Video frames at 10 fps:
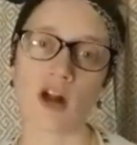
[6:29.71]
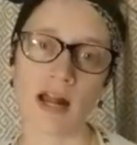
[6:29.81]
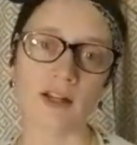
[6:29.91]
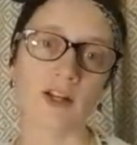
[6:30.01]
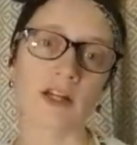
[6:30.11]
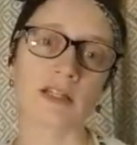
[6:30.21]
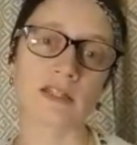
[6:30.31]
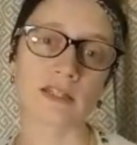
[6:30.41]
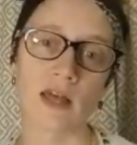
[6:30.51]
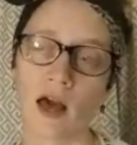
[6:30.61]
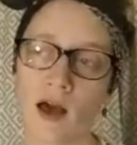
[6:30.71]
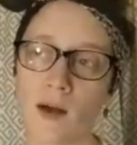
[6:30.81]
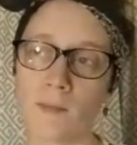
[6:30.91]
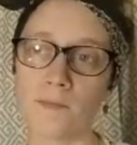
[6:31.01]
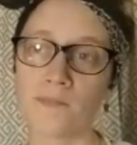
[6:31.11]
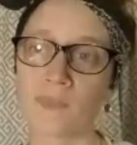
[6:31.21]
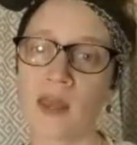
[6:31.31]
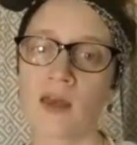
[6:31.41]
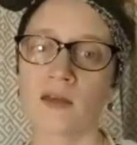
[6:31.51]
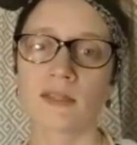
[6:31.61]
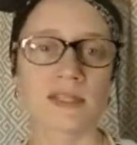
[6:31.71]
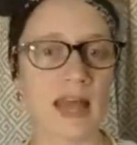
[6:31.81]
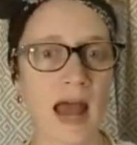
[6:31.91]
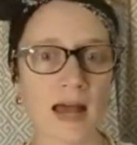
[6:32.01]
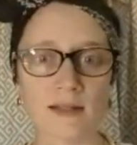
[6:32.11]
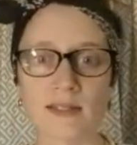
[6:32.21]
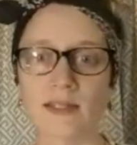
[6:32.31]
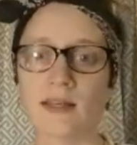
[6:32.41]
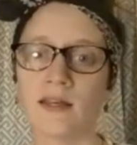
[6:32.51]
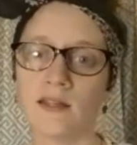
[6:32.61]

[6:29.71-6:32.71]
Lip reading: dried goods, snacks.